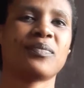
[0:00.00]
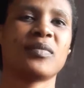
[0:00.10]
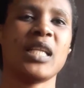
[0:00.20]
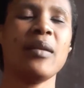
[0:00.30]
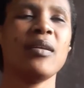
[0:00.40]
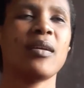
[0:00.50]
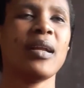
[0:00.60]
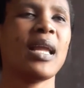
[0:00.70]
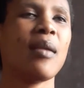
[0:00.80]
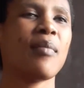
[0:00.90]
Yeah,
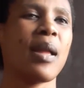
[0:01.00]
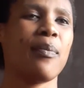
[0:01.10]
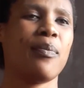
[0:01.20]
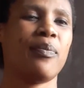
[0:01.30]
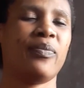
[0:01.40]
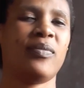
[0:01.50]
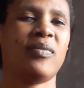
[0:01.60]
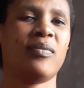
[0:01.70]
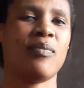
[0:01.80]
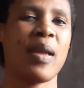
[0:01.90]
okay, my
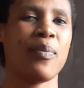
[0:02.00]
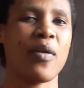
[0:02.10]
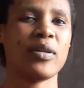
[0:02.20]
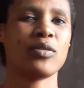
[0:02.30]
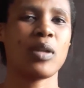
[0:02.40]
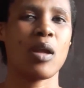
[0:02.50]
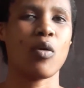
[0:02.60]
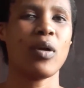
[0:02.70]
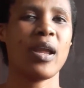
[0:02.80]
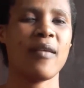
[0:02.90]
parents were like,
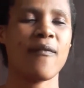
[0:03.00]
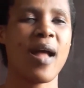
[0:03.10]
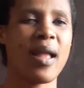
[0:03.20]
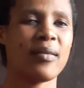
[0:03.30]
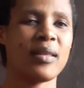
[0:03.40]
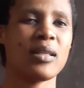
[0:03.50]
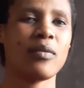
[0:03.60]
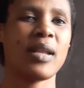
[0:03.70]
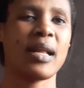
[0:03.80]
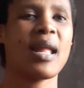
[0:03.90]
okay, fine. Then they
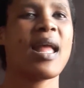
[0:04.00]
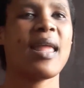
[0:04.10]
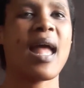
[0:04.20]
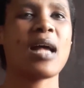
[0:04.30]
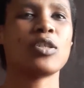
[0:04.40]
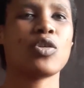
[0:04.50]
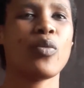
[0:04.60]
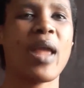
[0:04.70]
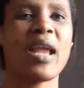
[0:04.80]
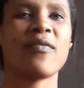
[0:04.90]
were like, yeah, so
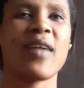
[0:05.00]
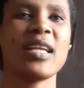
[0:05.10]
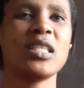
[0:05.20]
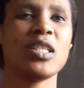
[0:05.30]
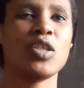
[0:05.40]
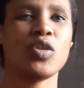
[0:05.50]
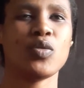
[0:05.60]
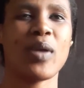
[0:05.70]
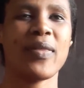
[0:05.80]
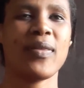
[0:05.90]
we are inviting
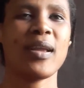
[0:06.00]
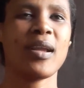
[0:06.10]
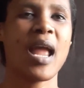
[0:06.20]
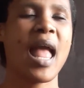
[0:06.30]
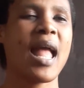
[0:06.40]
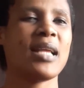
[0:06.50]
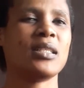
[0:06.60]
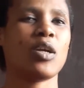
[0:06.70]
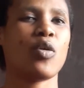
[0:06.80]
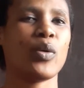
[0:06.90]
you. I think
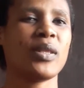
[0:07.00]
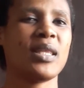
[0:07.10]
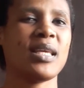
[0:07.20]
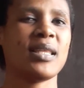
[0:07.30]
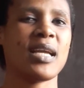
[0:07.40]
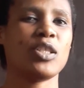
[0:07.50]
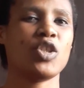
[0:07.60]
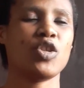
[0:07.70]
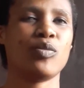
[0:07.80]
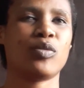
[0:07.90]
it's a good thing that you
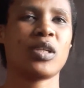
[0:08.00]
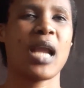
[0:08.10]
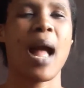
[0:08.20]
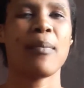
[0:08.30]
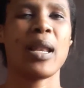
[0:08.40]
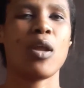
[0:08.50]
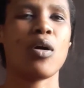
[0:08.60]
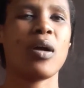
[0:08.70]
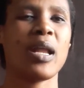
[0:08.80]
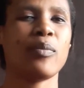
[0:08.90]
should come
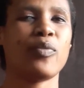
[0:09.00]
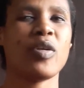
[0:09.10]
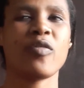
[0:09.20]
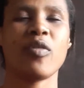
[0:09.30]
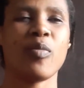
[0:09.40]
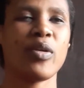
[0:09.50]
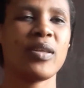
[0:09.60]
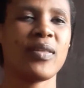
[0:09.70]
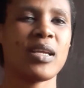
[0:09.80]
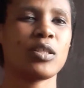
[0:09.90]
along and bring
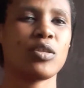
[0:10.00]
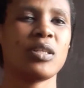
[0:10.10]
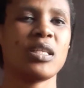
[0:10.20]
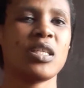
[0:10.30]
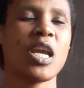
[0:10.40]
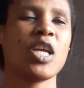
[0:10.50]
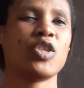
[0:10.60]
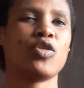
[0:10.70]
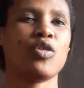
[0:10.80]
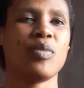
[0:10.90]
Riboni there so that
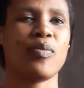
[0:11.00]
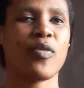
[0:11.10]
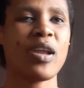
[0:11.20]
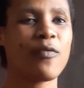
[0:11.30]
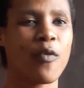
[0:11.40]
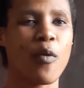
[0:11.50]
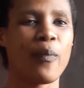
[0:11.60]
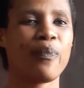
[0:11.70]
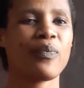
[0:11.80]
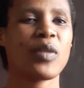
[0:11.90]
she could be prayed
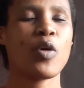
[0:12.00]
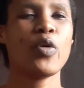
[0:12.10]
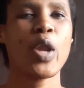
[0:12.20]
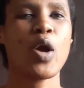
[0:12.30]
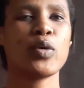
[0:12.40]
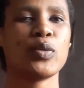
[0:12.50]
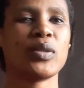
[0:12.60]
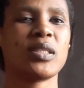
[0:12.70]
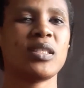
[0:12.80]
for. Who knows?